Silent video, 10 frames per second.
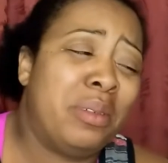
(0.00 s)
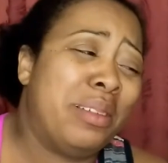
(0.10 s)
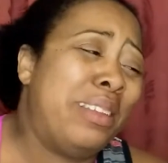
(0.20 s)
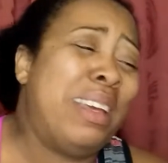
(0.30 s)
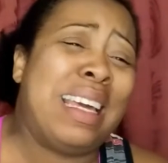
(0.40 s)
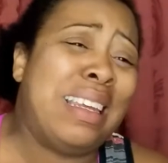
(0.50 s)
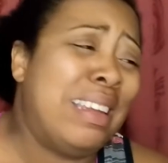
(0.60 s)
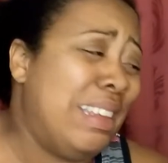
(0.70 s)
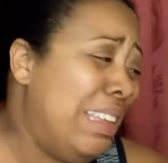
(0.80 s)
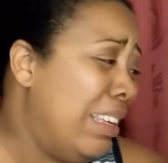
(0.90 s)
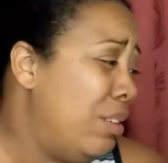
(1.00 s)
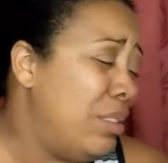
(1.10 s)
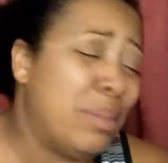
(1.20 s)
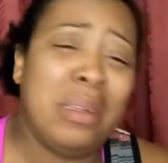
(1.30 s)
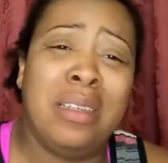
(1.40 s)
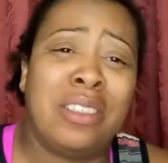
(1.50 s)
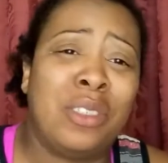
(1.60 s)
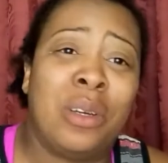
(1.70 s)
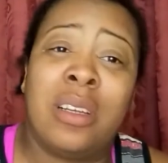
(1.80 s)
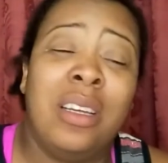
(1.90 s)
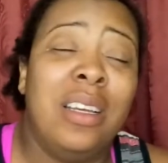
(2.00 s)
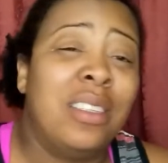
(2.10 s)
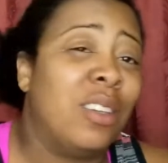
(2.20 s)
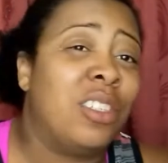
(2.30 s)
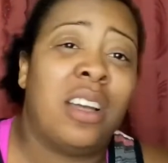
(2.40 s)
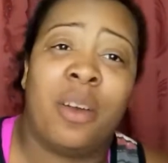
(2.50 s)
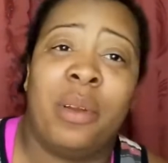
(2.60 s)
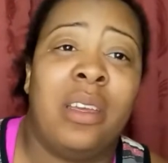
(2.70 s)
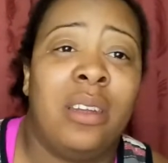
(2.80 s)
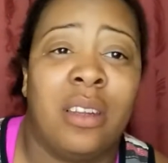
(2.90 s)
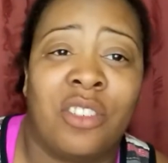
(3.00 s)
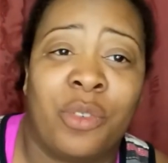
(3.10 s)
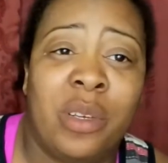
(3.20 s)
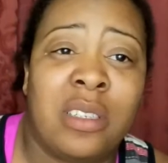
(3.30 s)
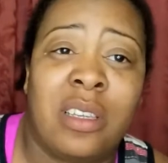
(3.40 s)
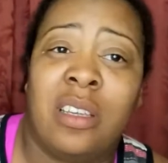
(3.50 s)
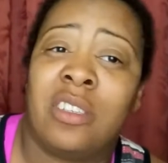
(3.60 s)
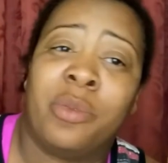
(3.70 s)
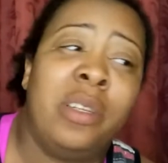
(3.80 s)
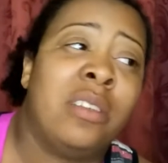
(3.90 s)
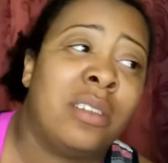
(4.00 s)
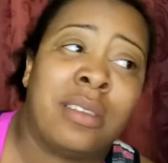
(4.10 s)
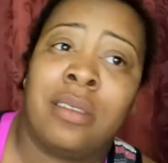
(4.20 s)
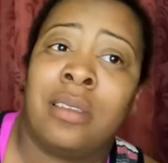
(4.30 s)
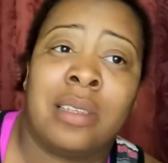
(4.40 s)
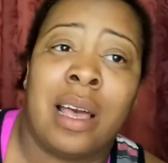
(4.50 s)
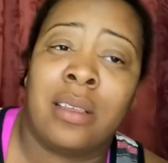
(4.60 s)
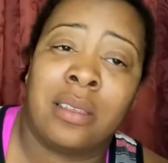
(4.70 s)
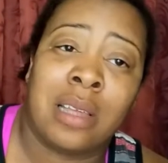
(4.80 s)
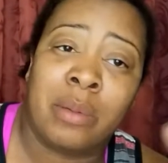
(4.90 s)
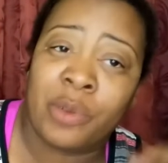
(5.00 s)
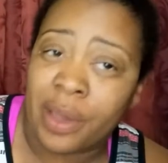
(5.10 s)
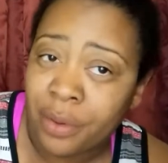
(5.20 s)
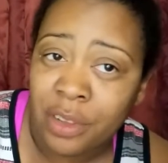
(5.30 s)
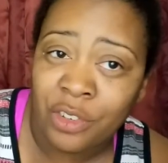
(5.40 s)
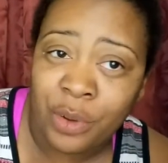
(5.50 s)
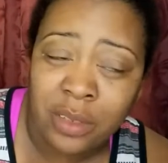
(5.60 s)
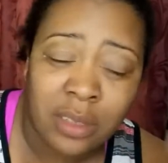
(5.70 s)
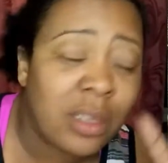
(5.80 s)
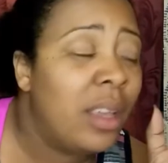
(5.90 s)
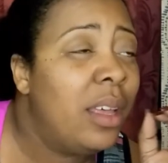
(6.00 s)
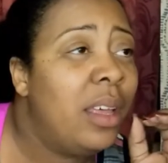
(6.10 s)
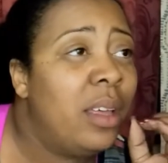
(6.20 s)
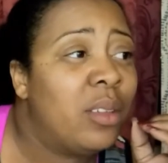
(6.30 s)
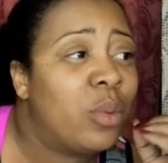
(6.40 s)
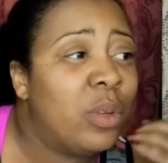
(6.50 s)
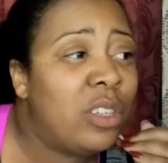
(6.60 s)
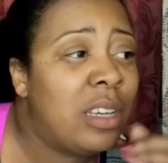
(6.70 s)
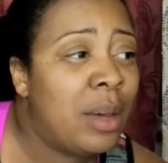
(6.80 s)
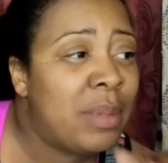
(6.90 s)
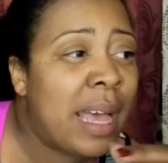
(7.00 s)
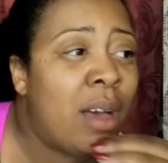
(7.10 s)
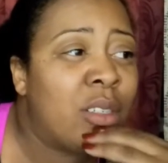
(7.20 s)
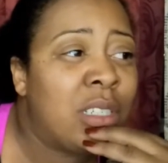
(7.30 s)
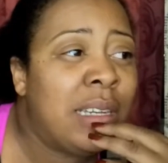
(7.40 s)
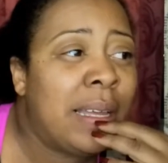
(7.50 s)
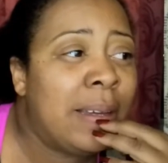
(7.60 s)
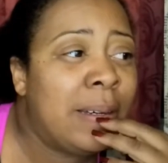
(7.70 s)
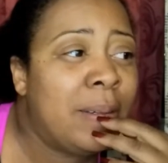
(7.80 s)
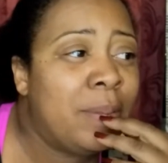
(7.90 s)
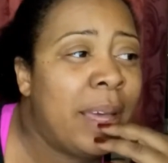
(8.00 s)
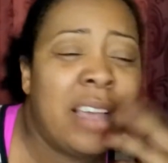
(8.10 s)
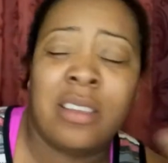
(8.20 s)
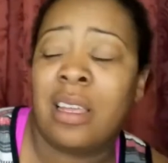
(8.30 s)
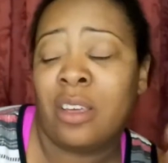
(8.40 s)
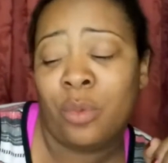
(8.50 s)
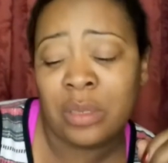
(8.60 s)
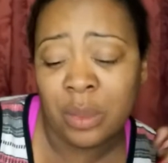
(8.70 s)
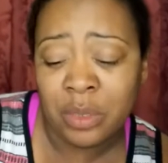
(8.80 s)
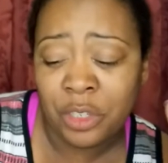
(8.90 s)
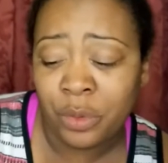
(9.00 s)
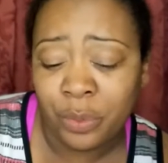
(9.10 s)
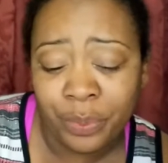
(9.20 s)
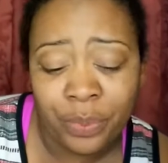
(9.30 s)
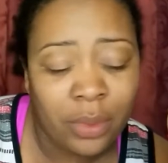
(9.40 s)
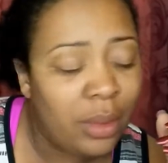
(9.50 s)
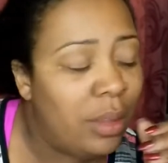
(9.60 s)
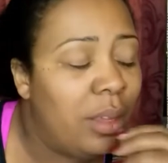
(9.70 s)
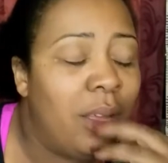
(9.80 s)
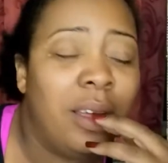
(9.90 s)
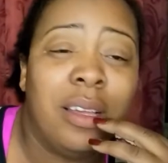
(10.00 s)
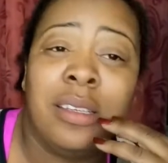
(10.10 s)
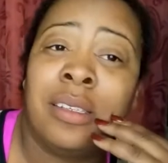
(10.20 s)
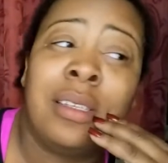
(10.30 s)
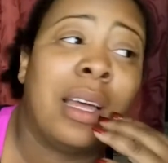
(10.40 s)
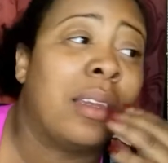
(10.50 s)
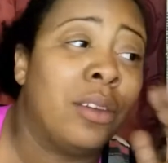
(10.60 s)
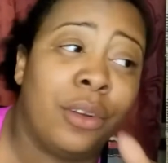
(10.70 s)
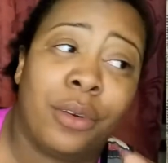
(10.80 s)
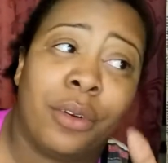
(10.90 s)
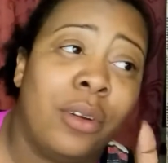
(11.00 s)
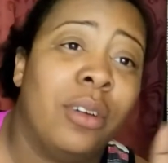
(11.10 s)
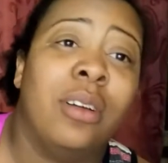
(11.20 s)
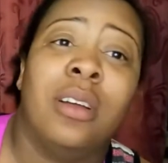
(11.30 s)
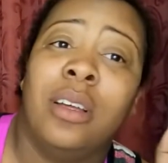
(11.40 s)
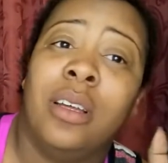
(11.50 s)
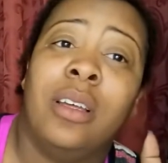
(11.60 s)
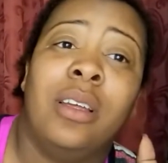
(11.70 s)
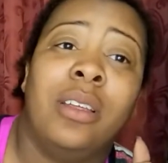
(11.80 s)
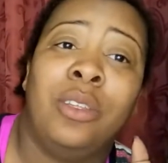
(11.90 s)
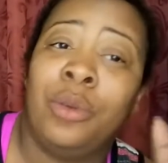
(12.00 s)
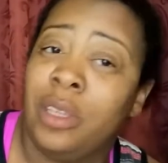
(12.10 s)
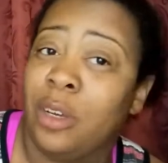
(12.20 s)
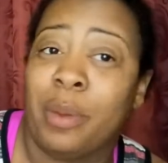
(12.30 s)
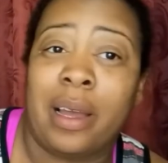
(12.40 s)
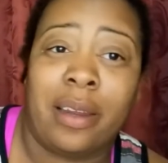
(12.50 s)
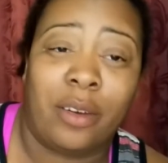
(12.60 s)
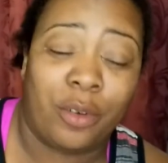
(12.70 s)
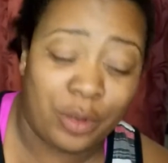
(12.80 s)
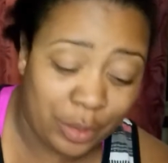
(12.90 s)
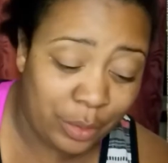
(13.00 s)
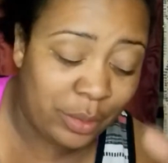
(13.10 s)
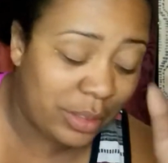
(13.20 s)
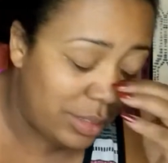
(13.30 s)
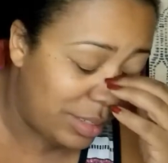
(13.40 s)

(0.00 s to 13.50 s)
And you ain't got nothing yellow, something a little shorter. So she already getting under Sharice's skin. Sharice just decides to stop trying on these dresses. So when she comes out, she like, Ashley like, yo, what's up with you? She's like, look, girl, you can know my goddamn on nerves.